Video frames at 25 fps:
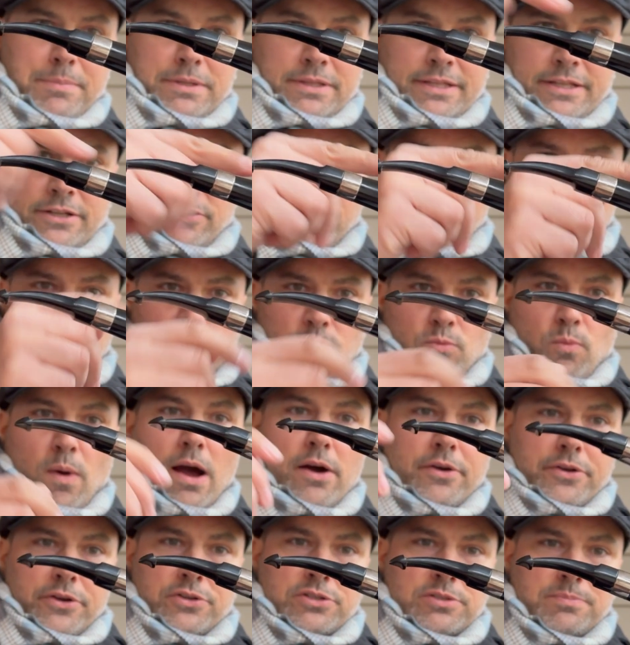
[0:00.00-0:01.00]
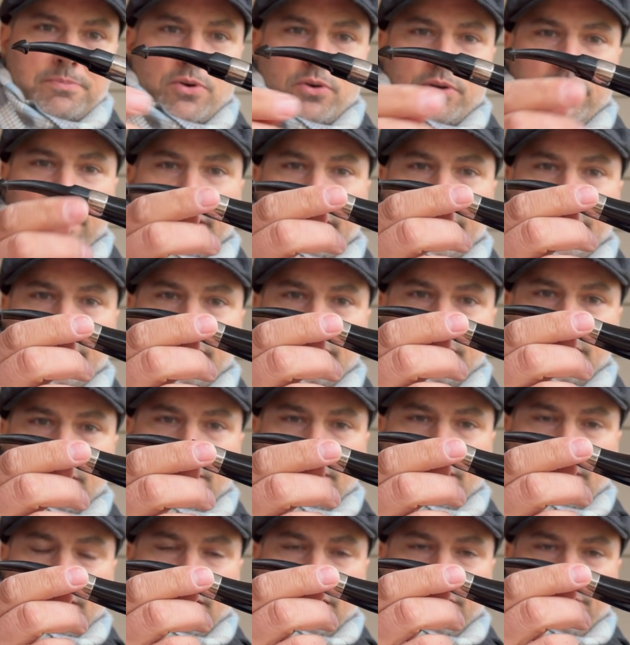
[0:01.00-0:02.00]
cleaner in there while you're smoking it,
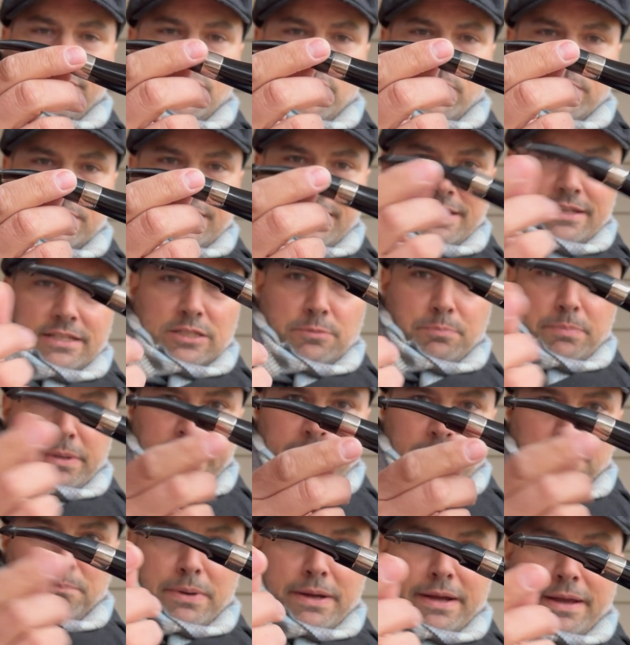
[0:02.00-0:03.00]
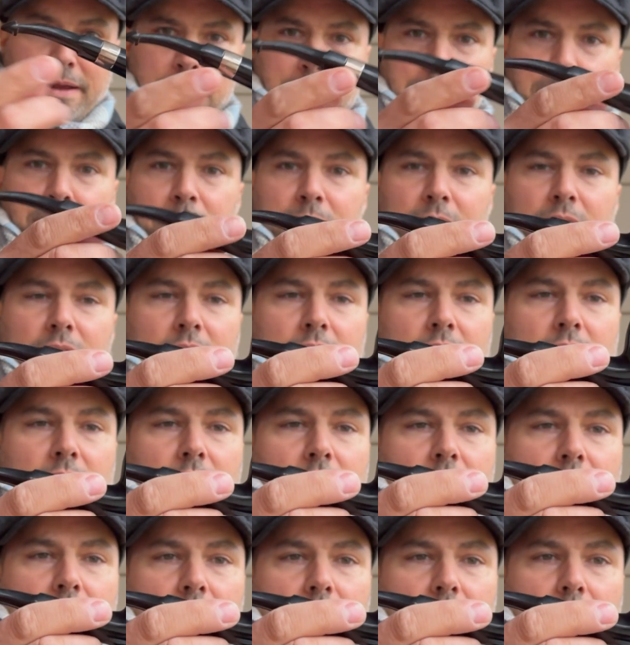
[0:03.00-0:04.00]
even though it's not a spigot pipe.
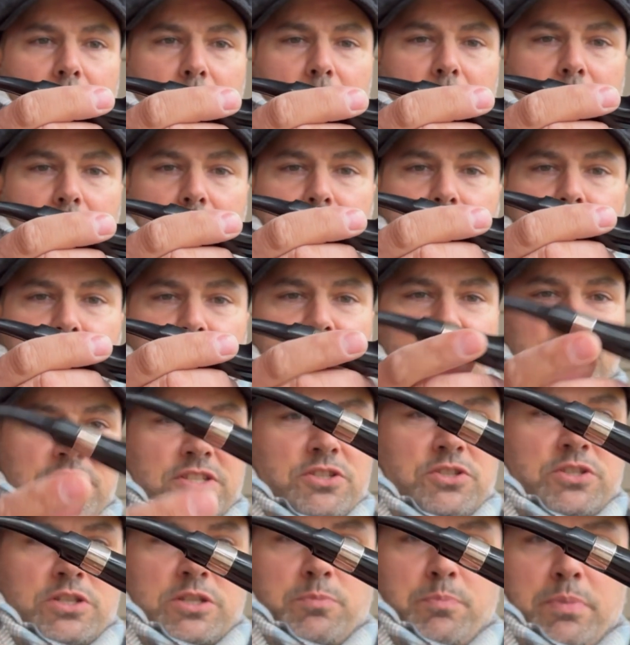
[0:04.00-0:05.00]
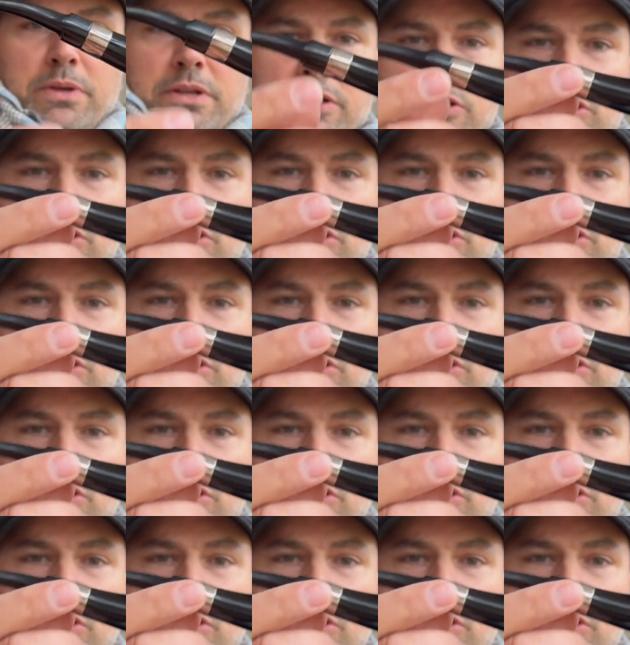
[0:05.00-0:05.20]
This has just been a